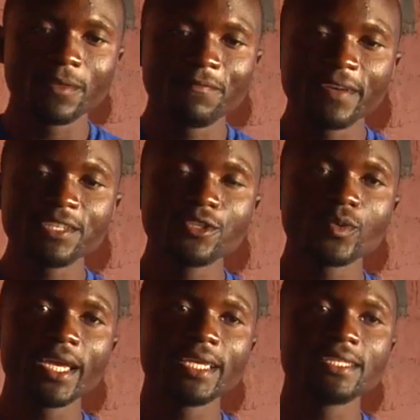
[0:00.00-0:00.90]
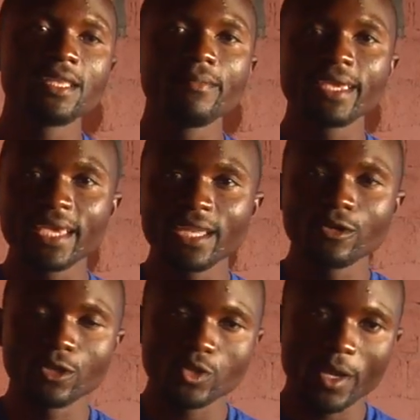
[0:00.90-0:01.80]
The first way is the
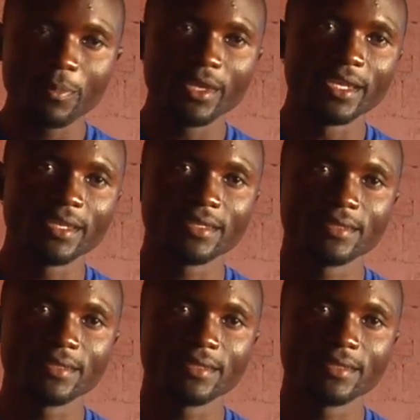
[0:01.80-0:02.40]
mechanical trapping.